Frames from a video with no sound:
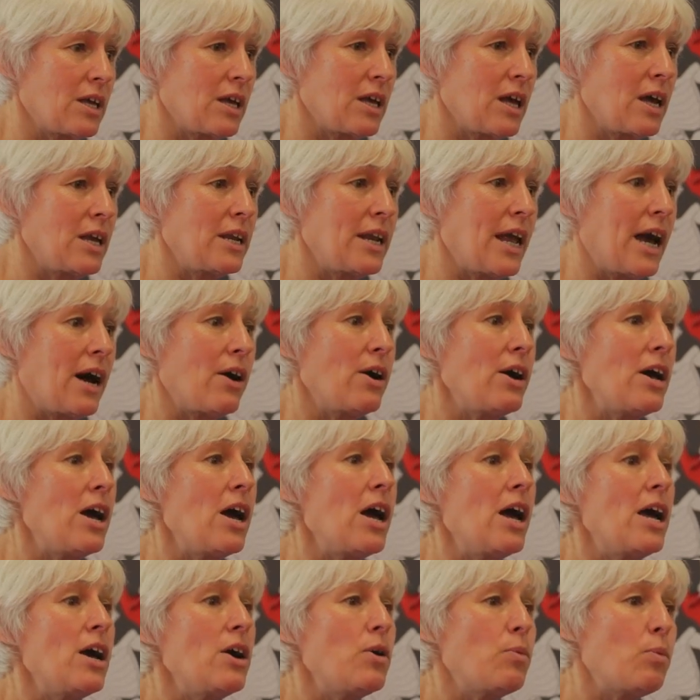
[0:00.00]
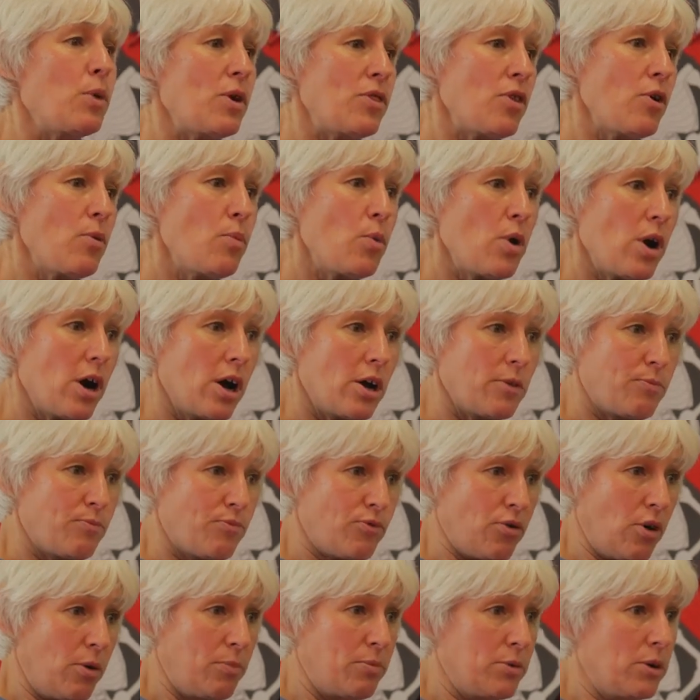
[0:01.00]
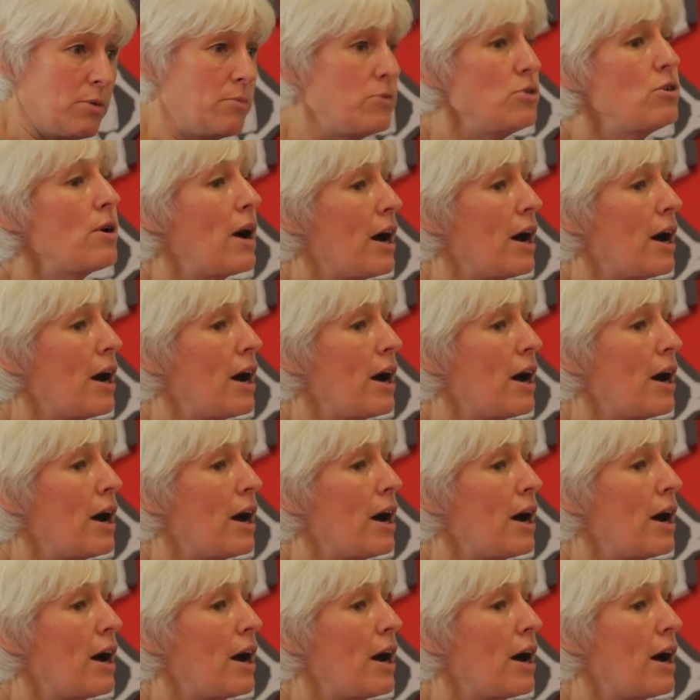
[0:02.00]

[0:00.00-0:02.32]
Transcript: I support her in helping the